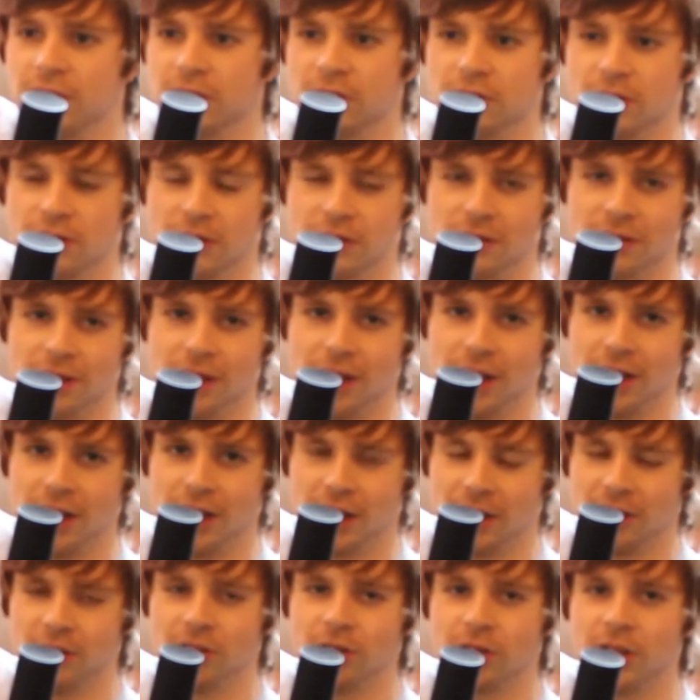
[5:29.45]
So
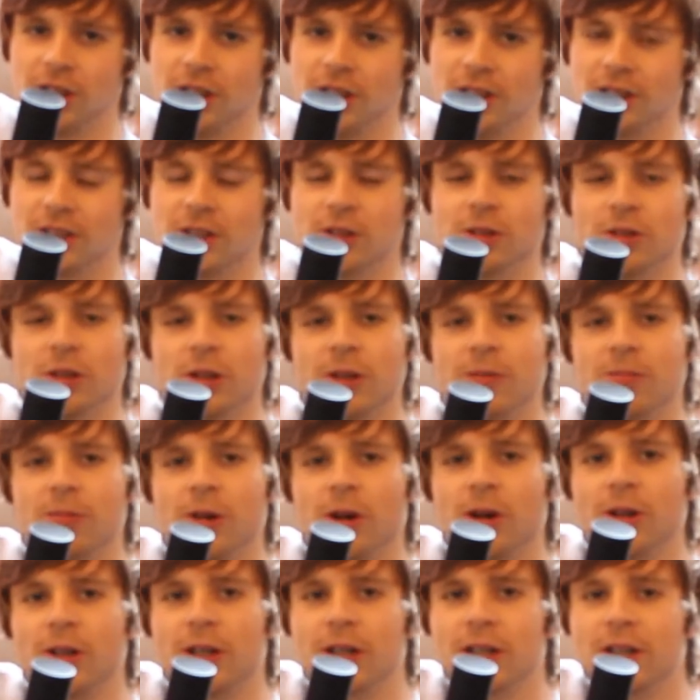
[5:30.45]
it's looking
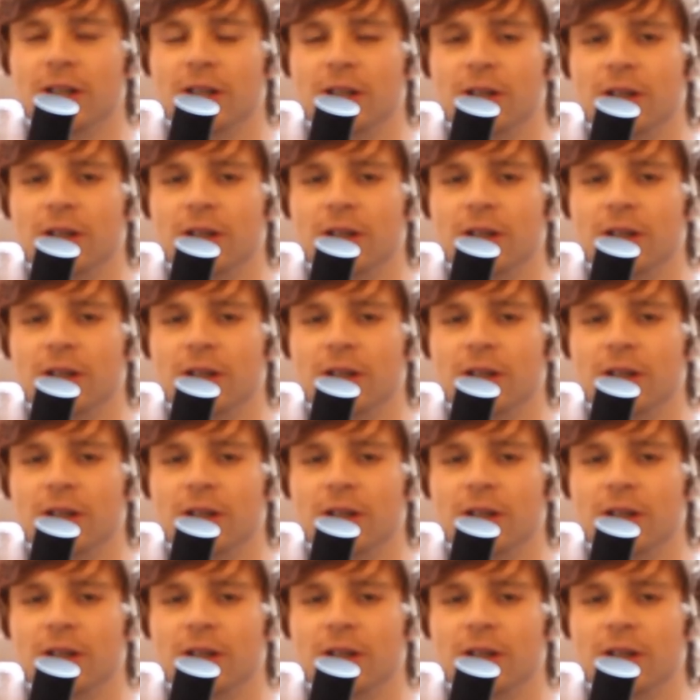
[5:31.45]
more like